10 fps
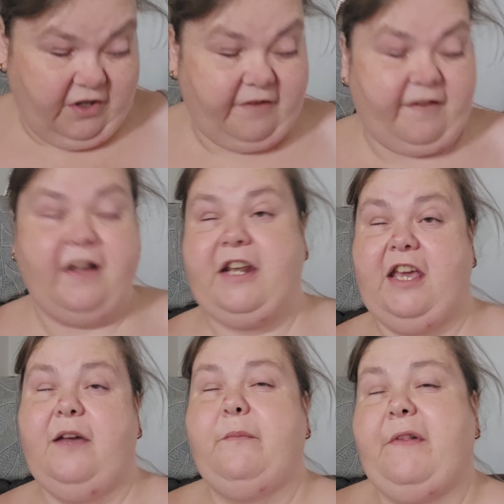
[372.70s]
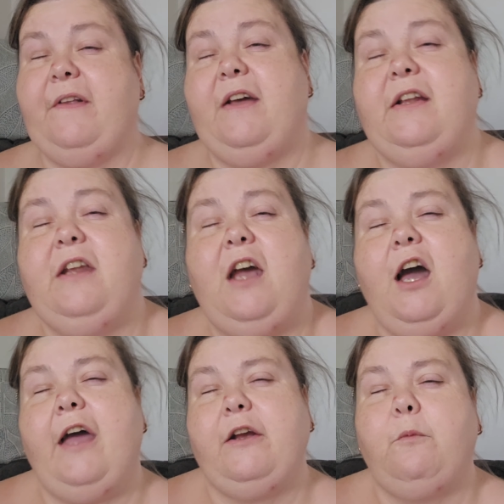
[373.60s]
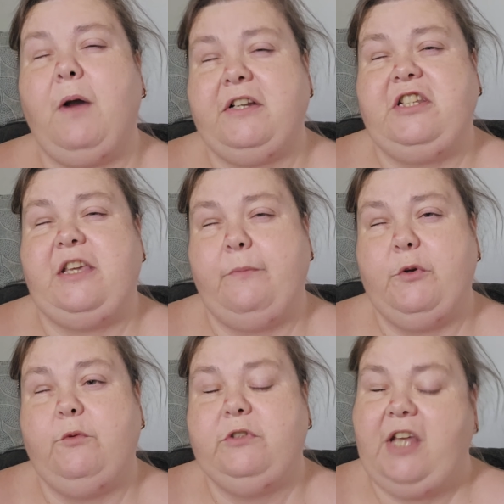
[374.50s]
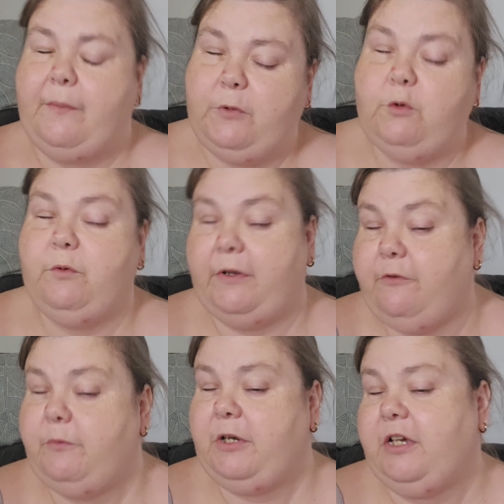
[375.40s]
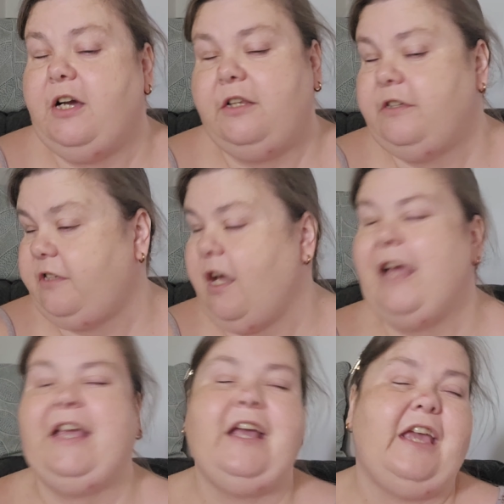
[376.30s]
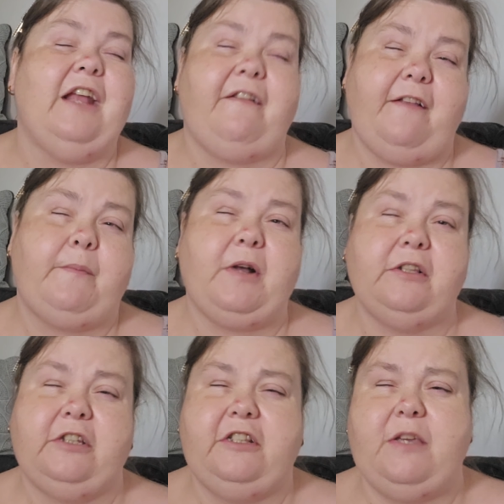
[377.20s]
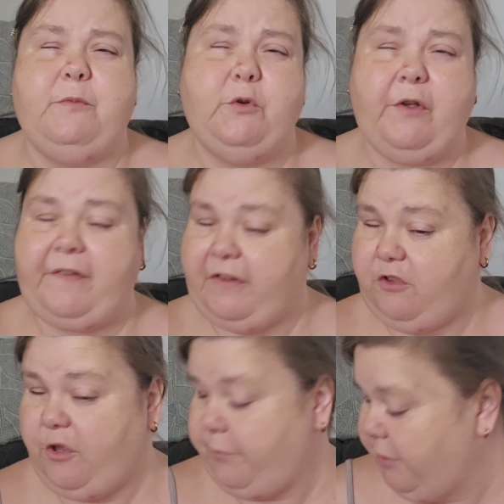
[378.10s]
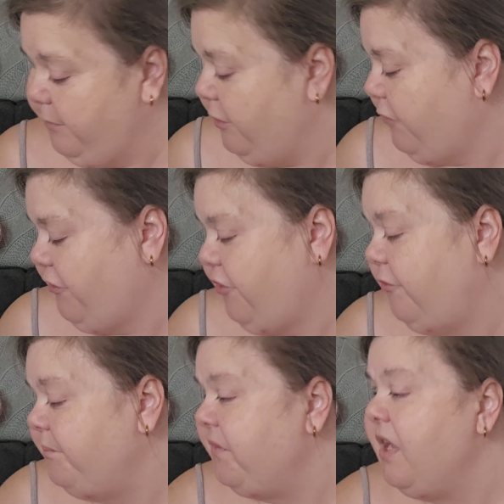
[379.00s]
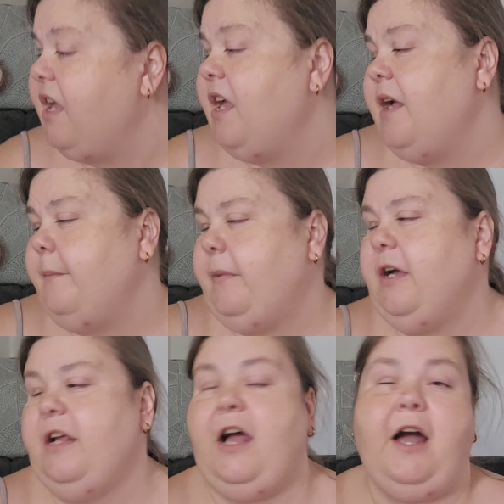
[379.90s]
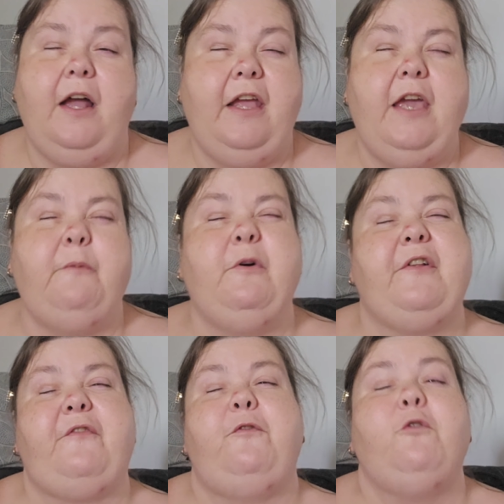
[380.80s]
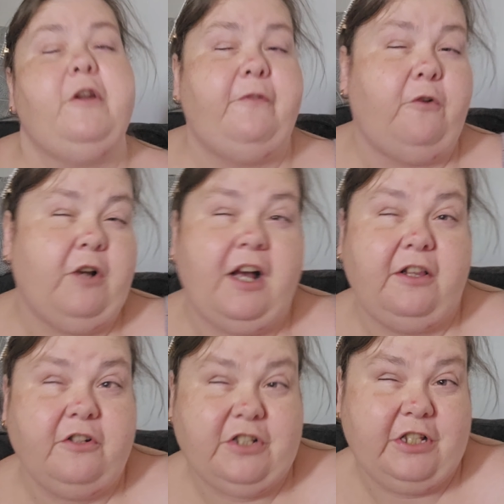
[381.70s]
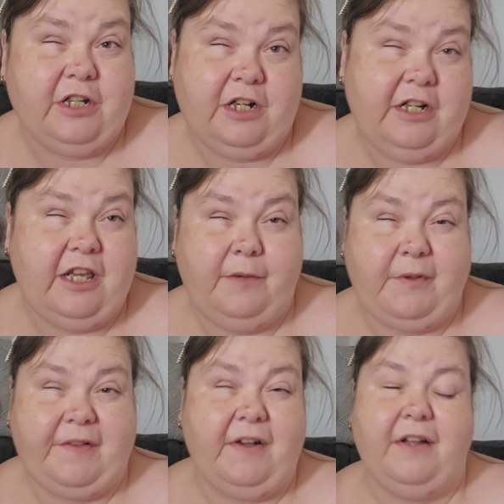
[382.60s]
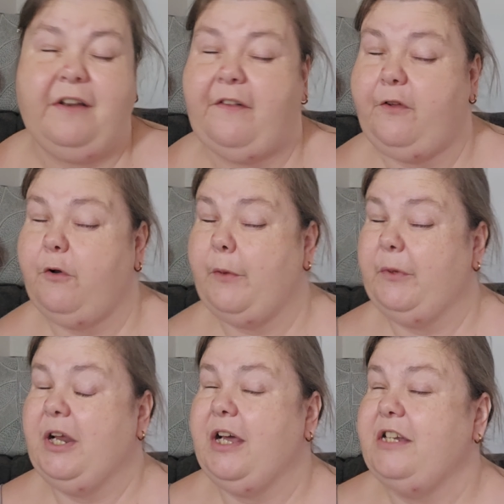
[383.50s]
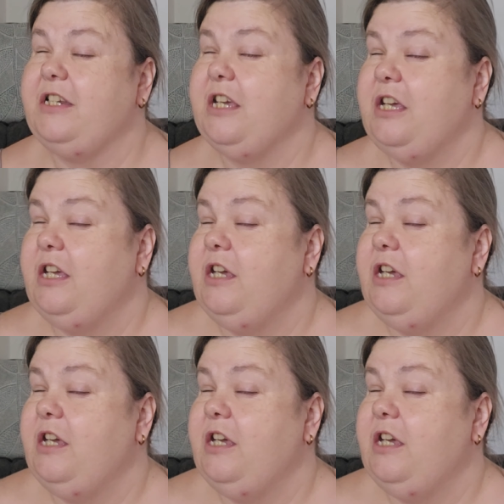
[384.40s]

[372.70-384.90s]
things on Amazon, I go on Temu, Temu, whatever you want to call it. I can't stop calling it Temu because that's just what I'm used to. But it was $44 on Amazon. So I went on